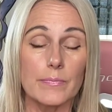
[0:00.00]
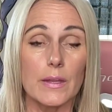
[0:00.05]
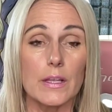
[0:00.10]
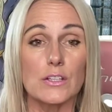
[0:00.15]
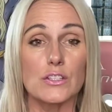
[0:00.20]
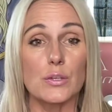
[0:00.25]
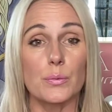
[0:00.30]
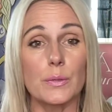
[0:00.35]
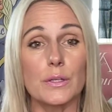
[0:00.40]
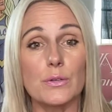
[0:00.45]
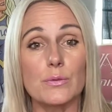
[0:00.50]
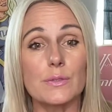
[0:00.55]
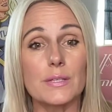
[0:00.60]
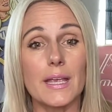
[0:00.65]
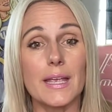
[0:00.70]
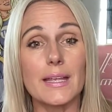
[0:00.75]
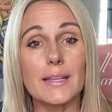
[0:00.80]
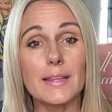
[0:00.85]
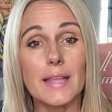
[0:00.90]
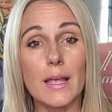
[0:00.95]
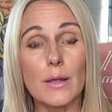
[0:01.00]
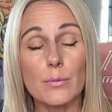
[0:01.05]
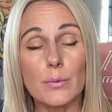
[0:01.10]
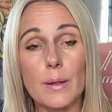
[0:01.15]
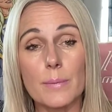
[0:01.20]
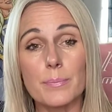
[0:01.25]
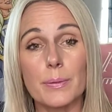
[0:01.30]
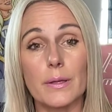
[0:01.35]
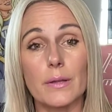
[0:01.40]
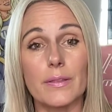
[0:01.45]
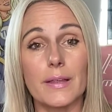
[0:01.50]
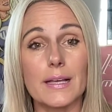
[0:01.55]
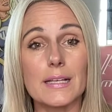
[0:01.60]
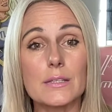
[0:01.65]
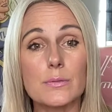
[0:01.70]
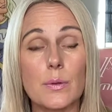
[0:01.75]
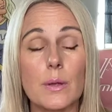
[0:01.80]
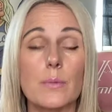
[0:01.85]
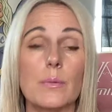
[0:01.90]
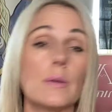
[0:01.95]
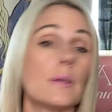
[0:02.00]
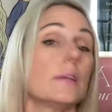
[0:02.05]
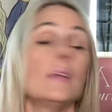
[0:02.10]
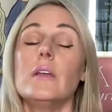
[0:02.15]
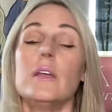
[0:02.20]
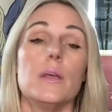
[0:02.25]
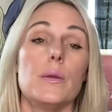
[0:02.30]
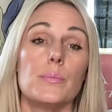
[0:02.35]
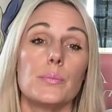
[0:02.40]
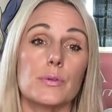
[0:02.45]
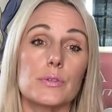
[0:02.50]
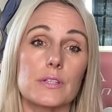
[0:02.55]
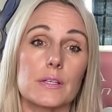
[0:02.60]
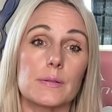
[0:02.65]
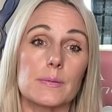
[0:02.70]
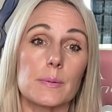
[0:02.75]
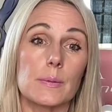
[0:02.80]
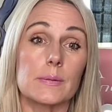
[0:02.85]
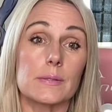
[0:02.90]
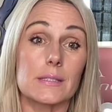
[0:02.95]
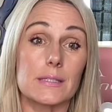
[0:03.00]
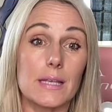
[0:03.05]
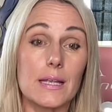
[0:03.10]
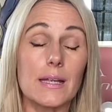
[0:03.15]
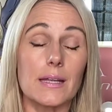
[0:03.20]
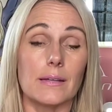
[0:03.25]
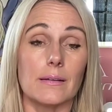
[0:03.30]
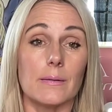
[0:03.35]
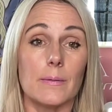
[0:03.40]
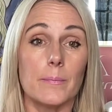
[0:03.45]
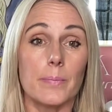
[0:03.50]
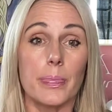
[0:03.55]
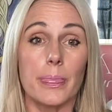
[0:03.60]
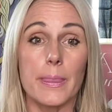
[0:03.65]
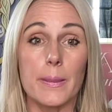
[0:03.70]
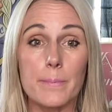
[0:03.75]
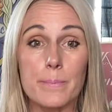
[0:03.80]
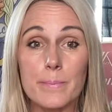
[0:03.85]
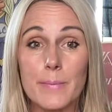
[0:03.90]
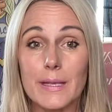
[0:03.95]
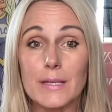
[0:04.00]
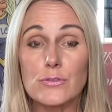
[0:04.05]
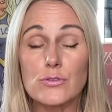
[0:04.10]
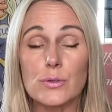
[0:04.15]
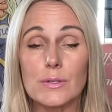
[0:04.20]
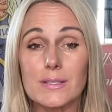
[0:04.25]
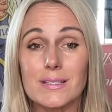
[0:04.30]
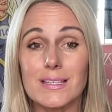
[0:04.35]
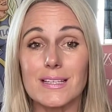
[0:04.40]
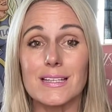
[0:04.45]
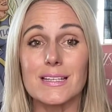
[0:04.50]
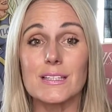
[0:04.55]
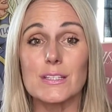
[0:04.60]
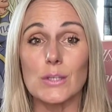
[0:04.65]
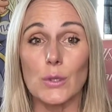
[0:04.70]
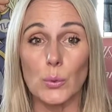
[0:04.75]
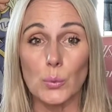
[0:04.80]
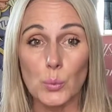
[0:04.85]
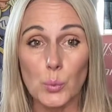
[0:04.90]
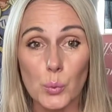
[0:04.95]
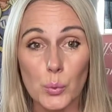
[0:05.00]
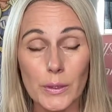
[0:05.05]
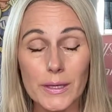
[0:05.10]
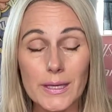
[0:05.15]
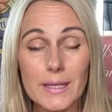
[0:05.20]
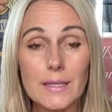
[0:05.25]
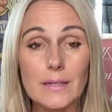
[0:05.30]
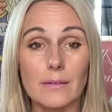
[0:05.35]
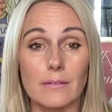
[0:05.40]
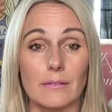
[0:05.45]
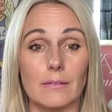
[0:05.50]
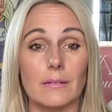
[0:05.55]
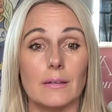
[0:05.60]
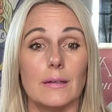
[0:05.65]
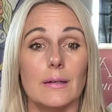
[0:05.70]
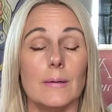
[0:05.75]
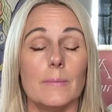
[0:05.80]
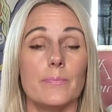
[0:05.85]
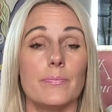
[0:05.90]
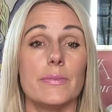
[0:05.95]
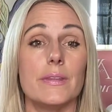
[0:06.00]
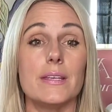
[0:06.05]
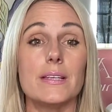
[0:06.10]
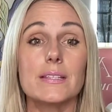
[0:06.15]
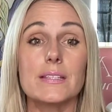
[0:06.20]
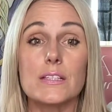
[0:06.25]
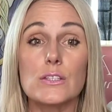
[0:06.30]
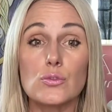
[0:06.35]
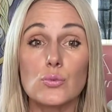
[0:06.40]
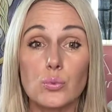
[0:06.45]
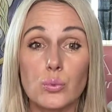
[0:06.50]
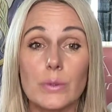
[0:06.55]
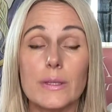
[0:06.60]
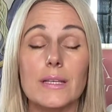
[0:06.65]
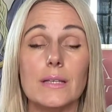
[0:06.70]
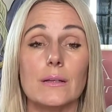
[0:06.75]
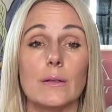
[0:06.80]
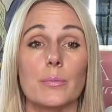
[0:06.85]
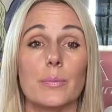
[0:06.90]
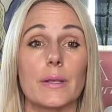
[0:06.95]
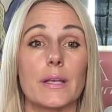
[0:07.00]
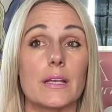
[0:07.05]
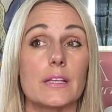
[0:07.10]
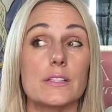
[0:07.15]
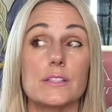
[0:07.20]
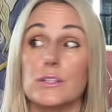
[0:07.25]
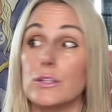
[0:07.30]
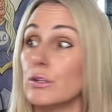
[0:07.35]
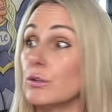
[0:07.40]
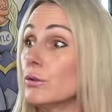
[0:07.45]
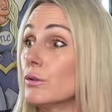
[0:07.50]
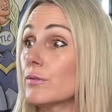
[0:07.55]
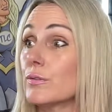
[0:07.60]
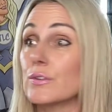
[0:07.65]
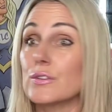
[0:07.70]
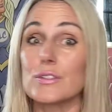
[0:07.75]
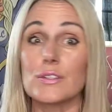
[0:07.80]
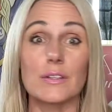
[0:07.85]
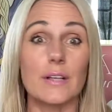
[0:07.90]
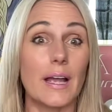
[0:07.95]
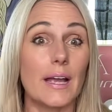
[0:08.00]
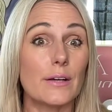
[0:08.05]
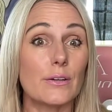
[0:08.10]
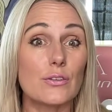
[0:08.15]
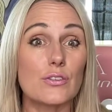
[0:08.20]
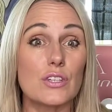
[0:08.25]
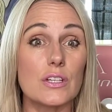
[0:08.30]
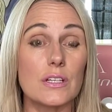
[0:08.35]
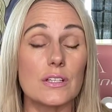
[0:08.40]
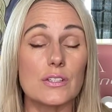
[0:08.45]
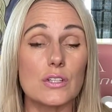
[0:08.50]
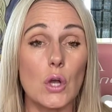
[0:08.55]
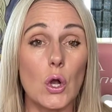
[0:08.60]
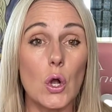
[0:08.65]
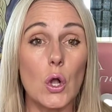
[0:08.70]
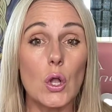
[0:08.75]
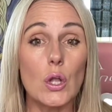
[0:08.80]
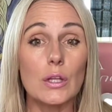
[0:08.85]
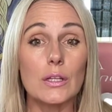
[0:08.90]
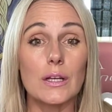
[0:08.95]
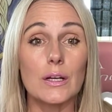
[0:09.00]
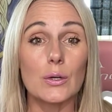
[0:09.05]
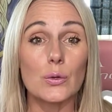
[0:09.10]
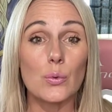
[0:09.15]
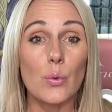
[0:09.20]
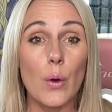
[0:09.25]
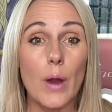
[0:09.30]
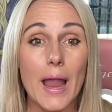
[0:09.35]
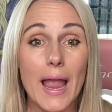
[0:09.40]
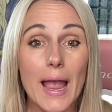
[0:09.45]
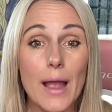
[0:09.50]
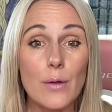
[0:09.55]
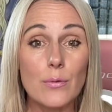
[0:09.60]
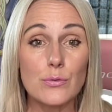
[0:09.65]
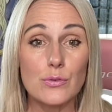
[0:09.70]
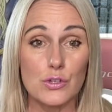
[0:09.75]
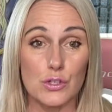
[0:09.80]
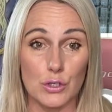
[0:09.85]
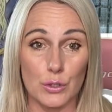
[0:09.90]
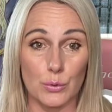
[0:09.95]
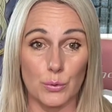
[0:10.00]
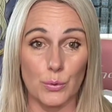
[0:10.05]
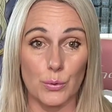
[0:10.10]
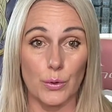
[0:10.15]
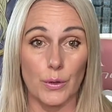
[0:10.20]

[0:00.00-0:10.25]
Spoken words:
So when you take that red pill, that's why when Bruce Lipton said, the matrix is real. This is real because the universal energy is all around you.